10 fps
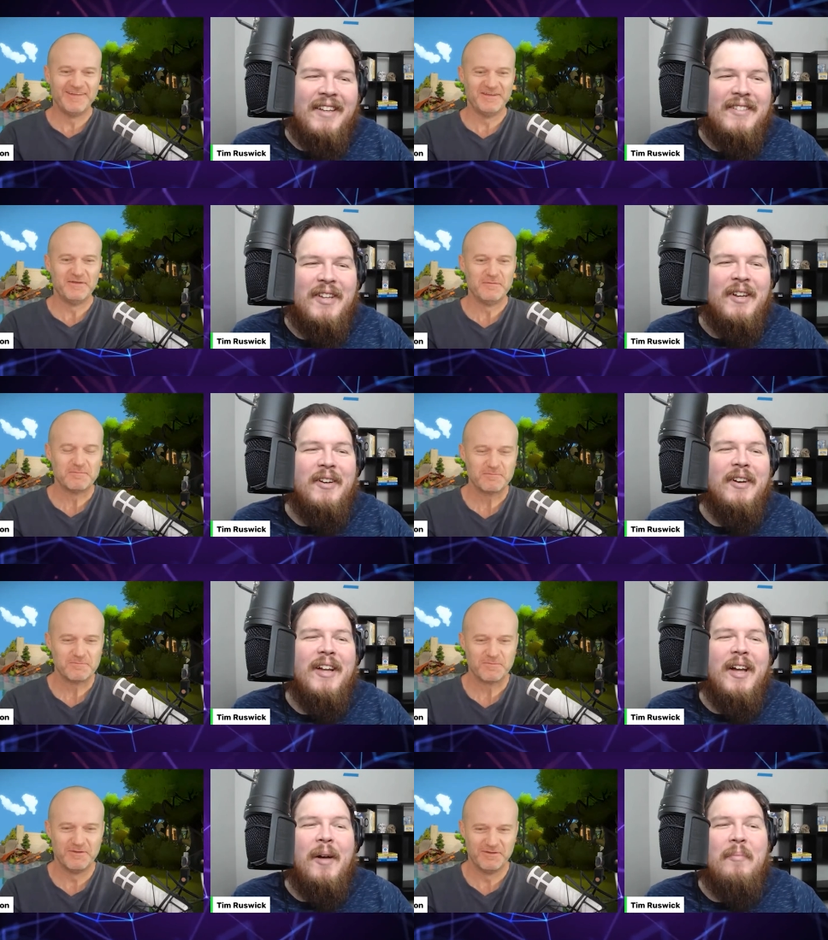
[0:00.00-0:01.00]
Speaker 1: so
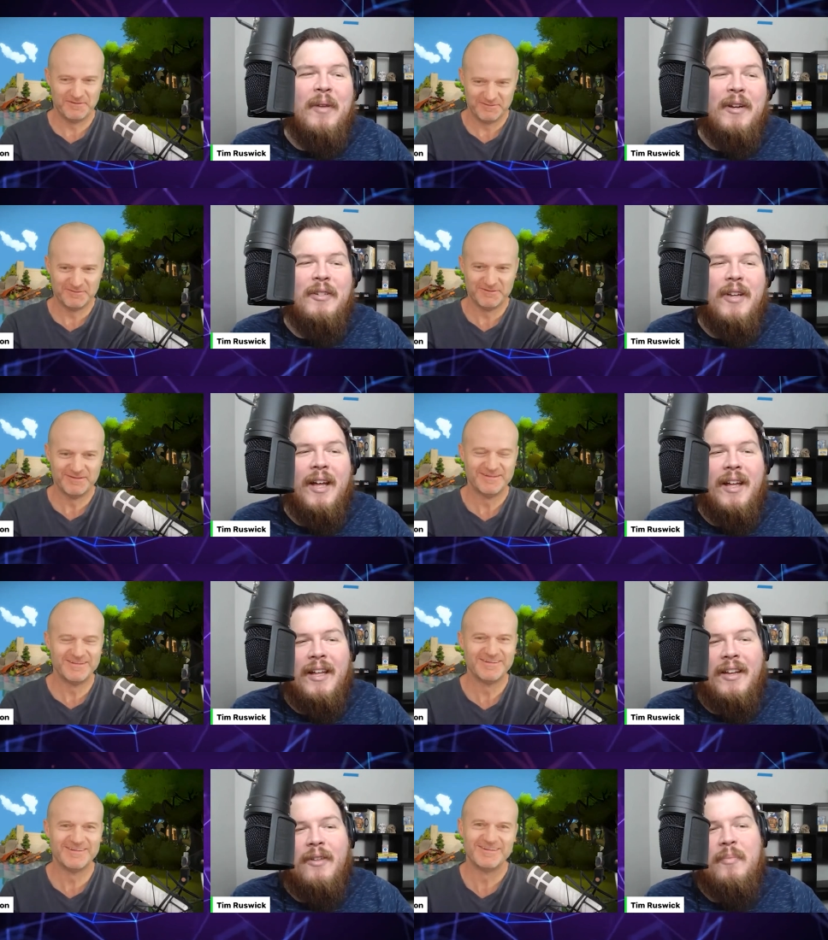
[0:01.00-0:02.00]
a bigger, uh,
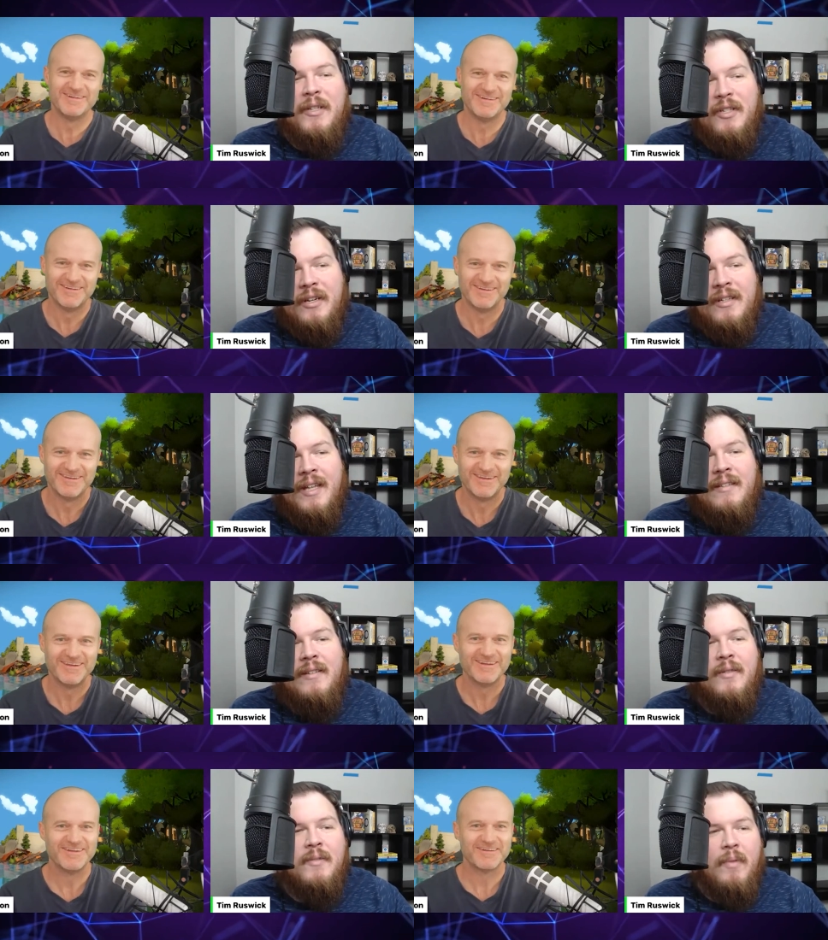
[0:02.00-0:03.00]
another big chunk of that
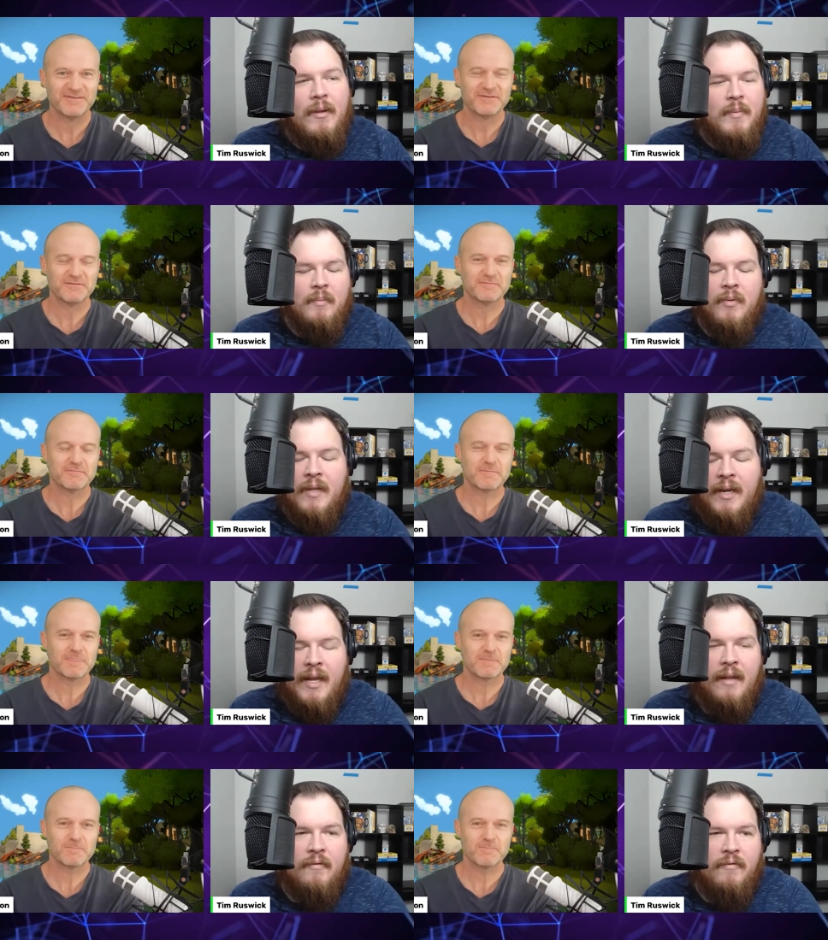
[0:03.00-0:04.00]
too is probably people that
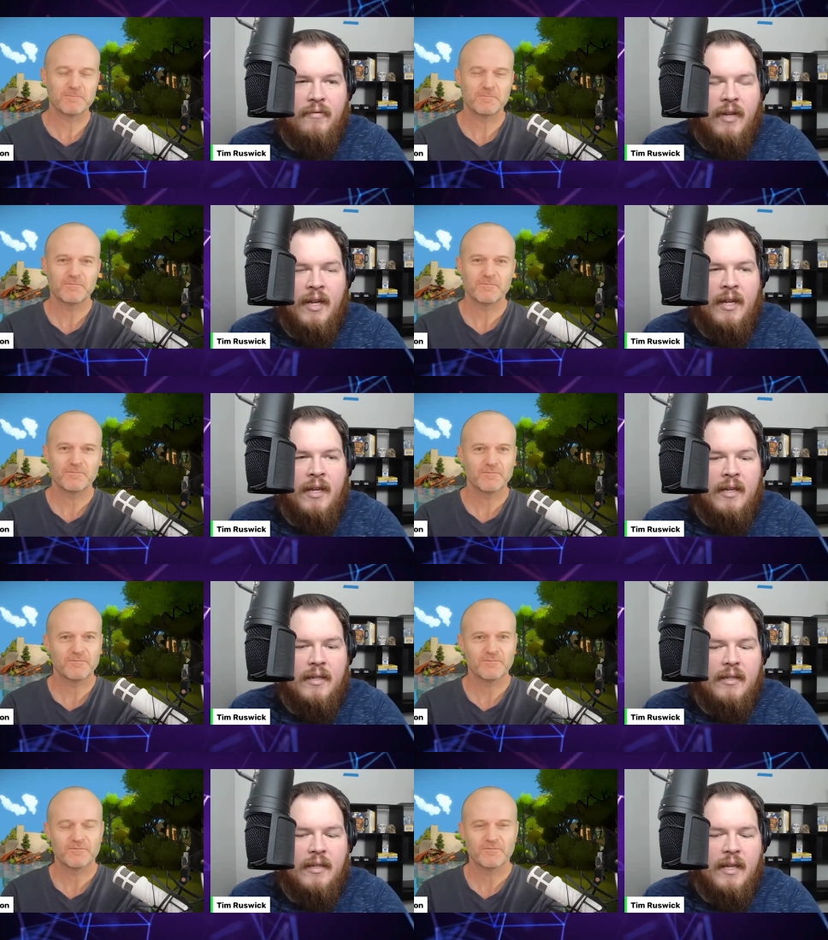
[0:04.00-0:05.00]
have uh,
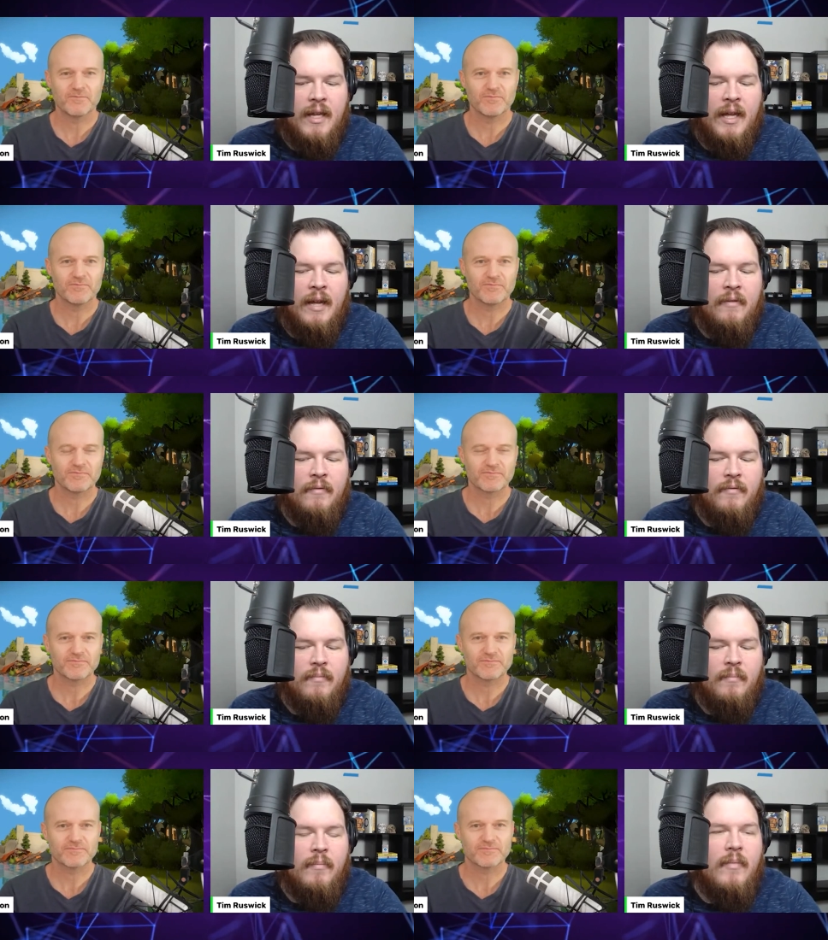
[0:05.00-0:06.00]
have
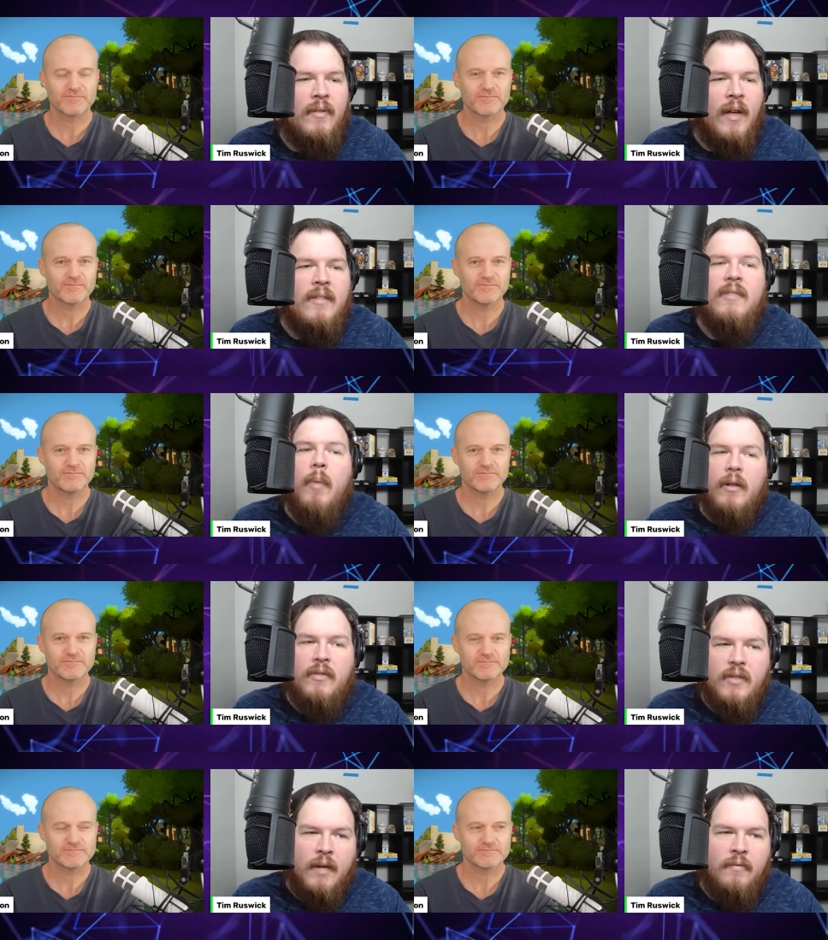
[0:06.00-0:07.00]
done smaller
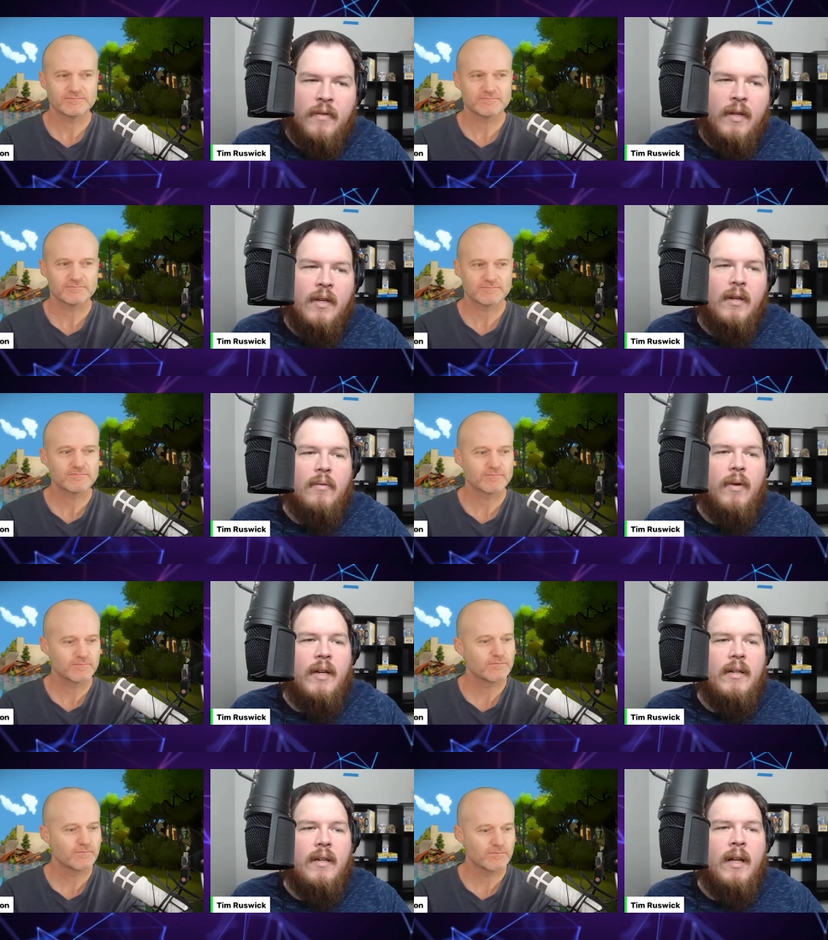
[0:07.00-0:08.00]
stuff,
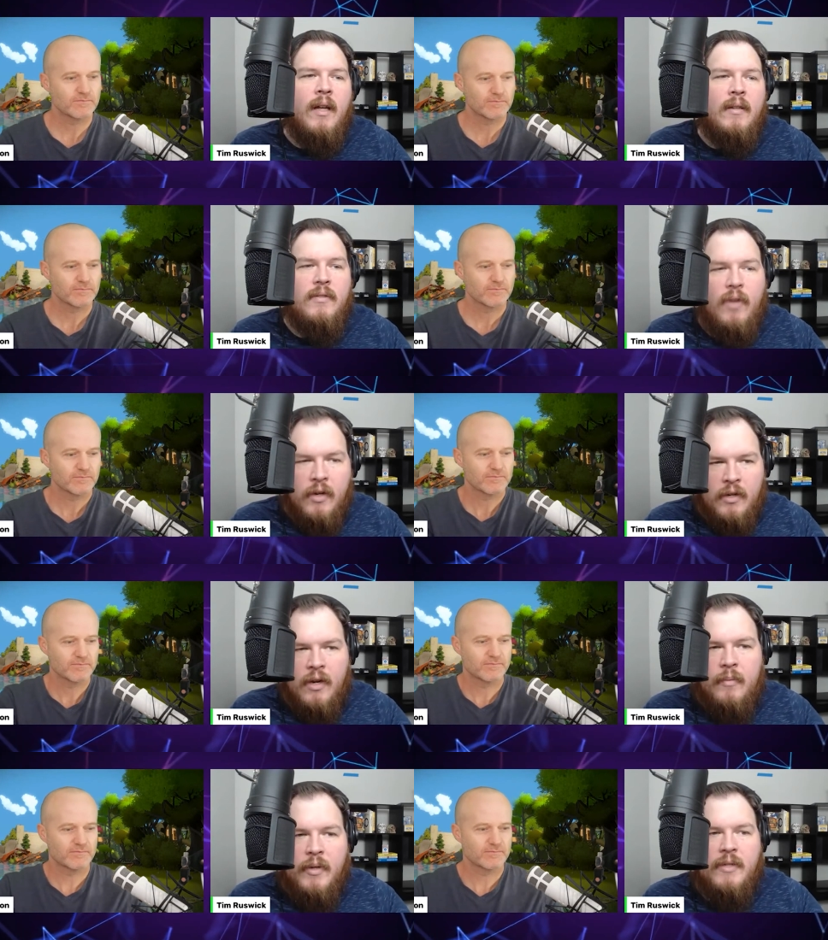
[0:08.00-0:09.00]
right? Uh, started
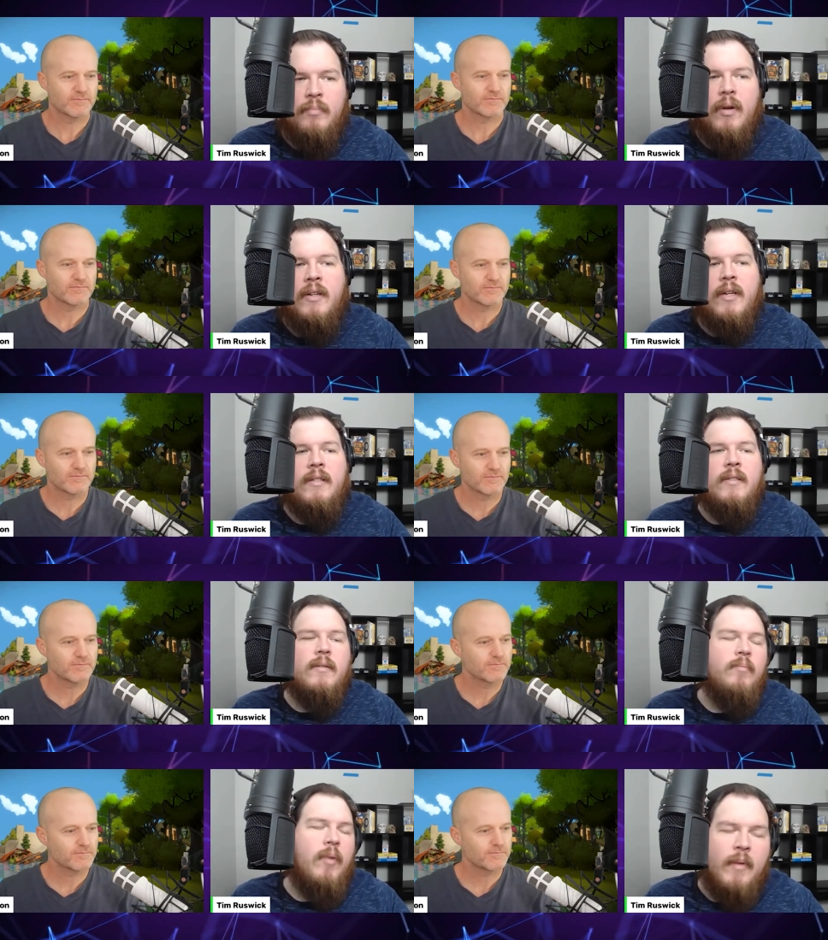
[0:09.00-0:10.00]
on a bunch of
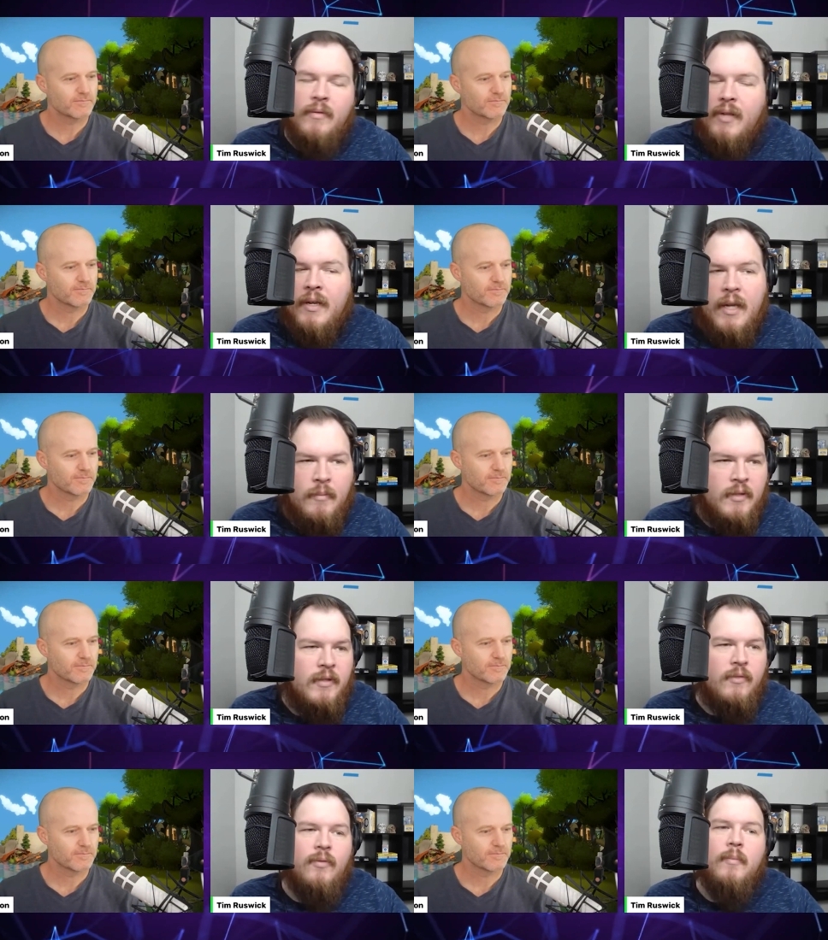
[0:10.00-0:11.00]
projects, probably have shiny object
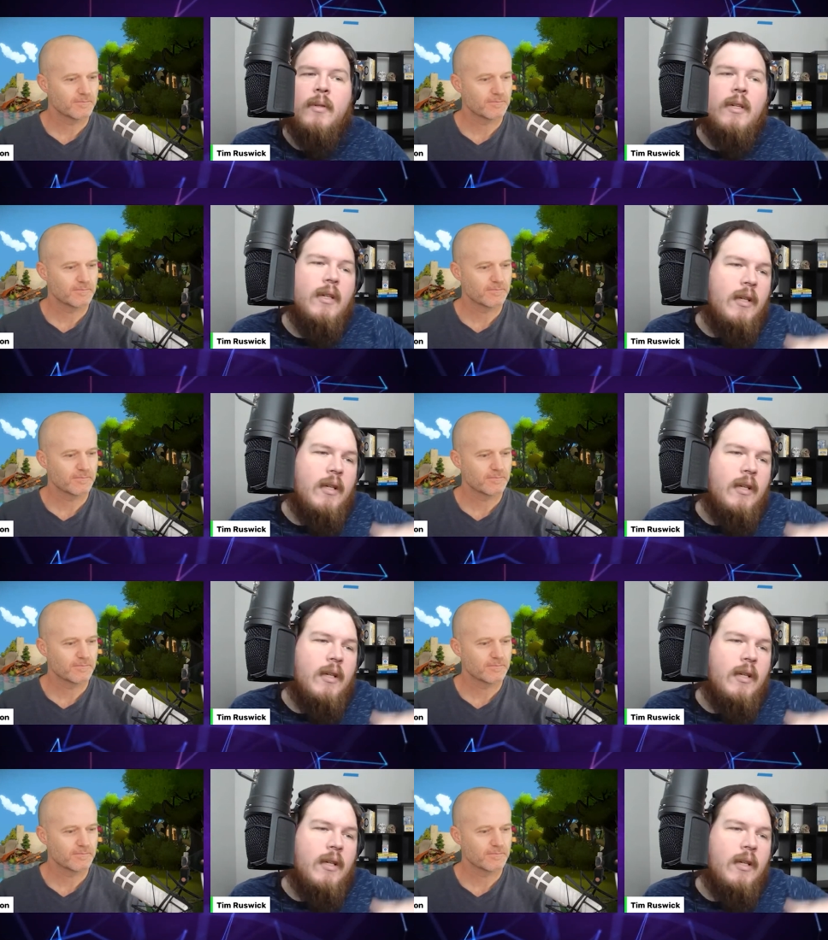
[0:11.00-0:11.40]
syndrome,